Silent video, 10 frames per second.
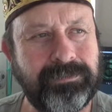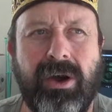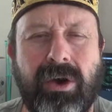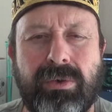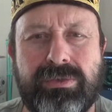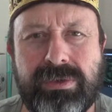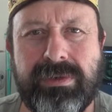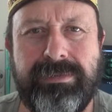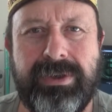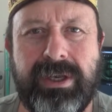I'll
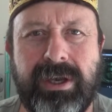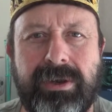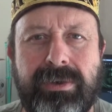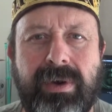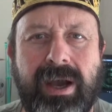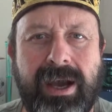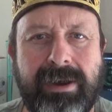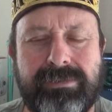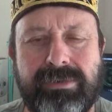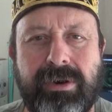do a video
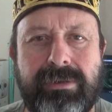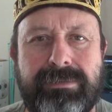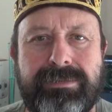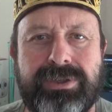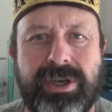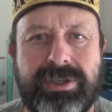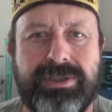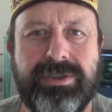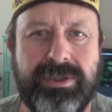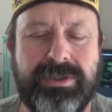after I've
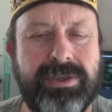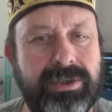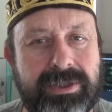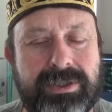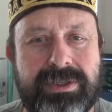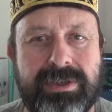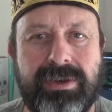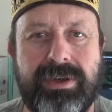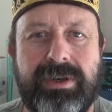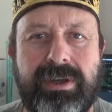changed the circuit
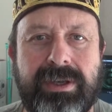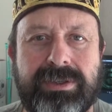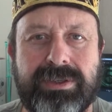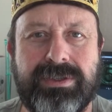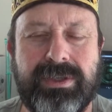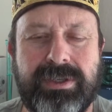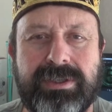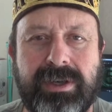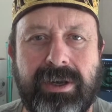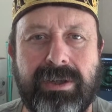design and just
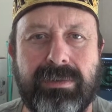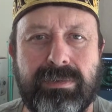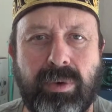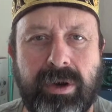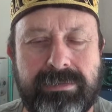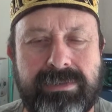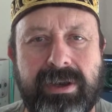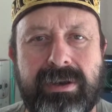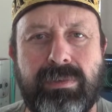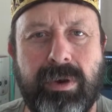detail what I've
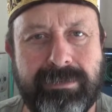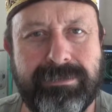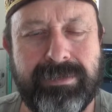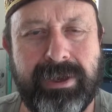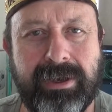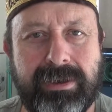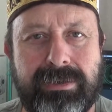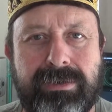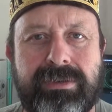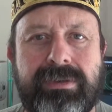done, what I've
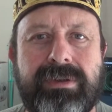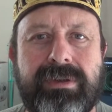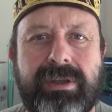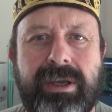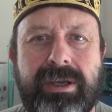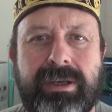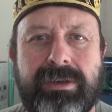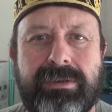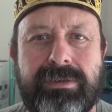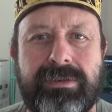found,
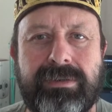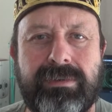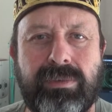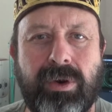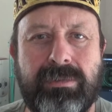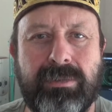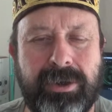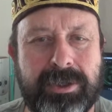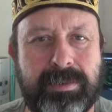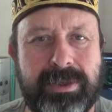and what
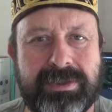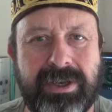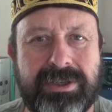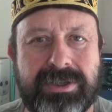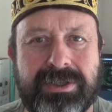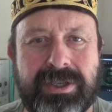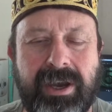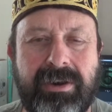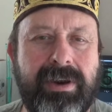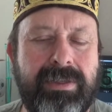my expectations
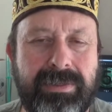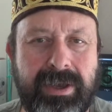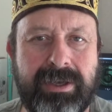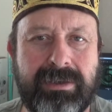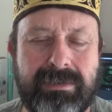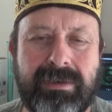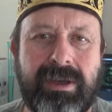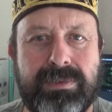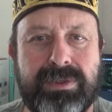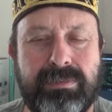are, and then
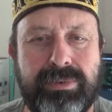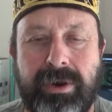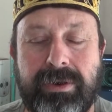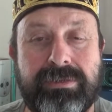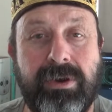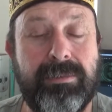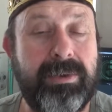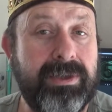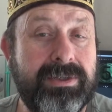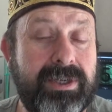some prototyping and